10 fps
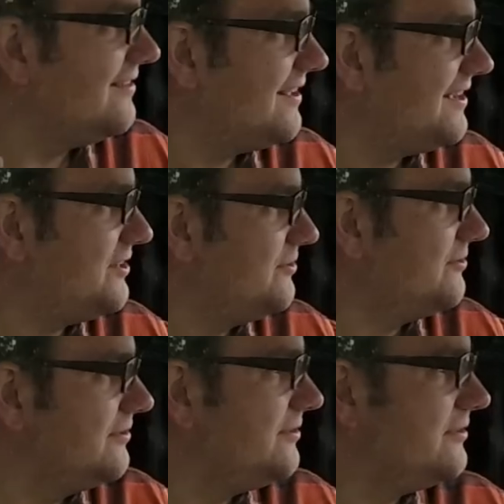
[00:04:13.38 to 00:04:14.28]
Thank
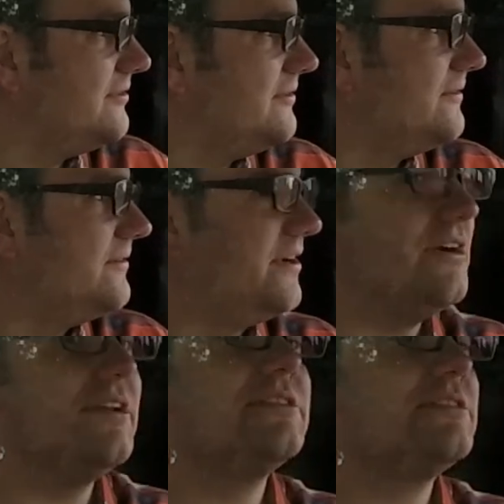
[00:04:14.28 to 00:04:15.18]
you.
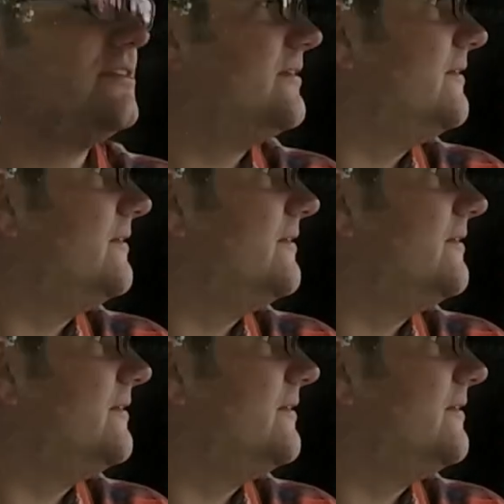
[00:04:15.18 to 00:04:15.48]
There it is.